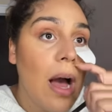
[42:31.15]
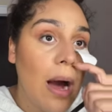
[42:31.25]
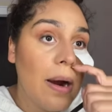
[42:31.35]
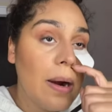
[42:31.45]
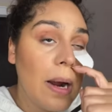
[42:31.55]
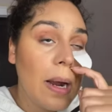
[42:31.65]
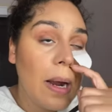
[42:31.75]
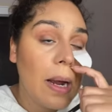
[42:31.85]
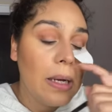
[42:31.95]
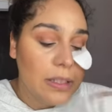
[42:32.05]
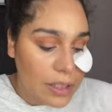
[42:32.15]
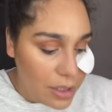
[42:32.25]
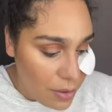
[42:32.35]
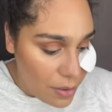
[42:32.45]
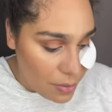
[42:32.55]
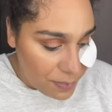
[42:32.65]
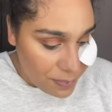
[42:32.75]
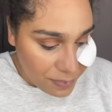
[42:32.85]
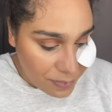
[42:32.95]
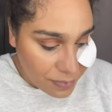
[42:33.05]
All right, so
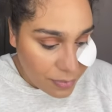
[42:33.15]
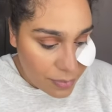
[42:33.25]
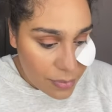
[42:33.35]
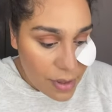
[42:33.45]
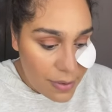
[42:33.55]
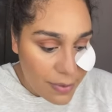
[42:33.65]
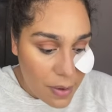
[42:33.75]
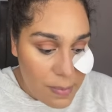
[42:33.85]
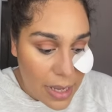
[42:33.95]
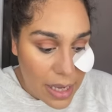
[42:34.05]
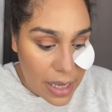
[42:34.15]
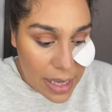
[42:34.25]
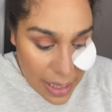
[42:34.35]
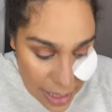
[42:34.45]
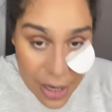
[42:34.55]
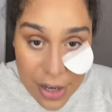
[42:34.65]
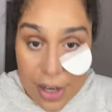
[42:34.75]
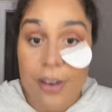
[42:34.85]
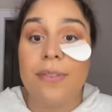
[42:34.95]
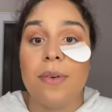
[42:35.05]
from
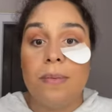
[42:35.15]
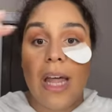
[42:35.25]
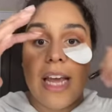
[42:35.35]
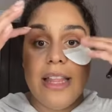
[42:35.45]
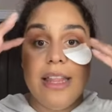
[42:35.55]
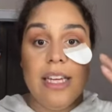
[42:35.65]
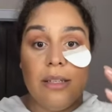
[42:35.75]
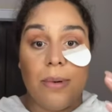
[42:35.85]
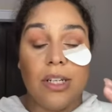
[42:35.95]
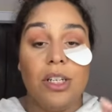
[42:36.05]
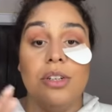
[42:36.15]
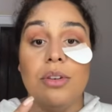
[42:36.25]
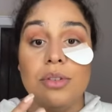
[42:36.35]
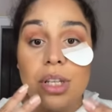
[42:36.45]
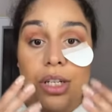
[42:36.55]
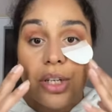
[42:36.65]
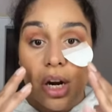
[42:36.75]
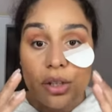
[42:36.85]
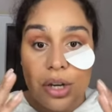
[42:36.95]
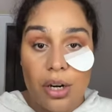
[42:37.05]
here, from like this person, you don't do the
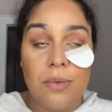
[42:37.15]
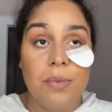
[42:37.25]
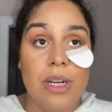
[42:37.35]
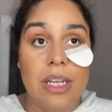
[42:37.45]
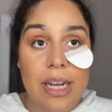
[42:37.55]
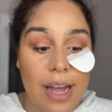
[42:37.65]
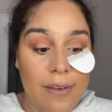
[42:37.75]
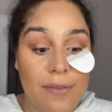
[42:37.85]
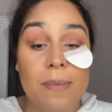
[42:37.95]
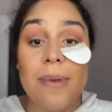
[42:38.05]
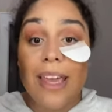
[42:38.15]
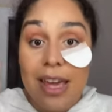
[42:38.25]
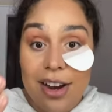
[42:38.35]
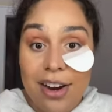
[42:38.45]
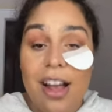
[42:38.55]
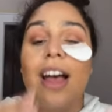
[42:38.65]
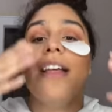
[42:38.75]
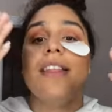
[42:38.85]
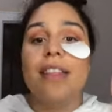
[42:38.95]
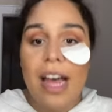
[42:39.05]
dark, dark one yet. From here,
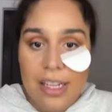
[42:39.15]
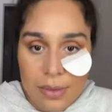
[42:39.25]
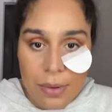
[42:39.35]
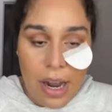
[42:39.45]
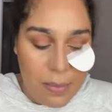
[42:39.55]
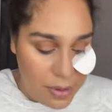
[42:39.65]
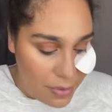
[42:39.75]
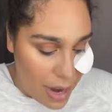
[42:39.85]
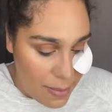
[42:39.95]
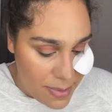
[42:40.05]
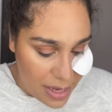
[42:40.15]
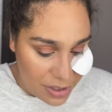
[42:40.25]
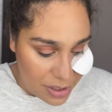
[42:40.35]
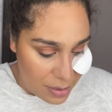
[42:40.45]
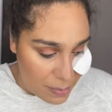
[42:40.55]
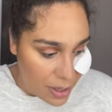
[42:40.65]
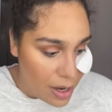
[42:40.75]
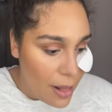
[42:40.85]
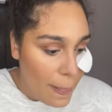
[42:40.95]
that's when I would grab that shimmer.